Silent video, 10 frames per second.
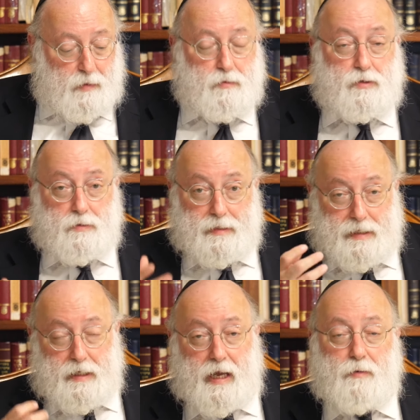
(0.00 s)
and we'll soon
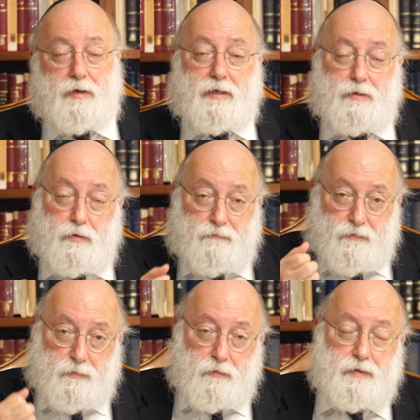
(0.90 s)
see how we can learn
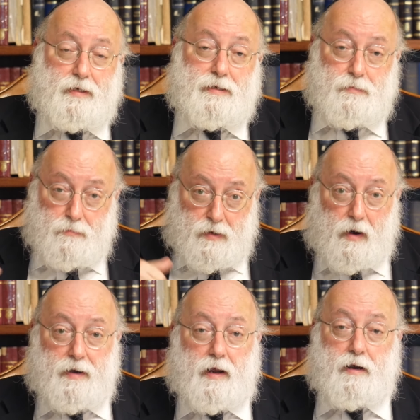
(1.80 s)
from all this
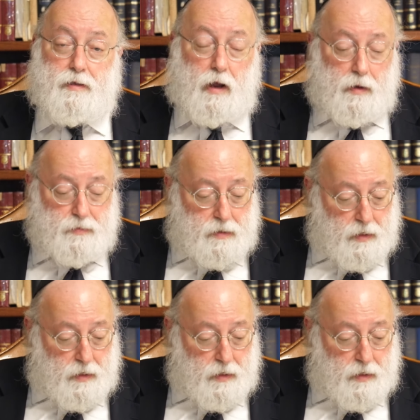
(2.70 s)
regarding our times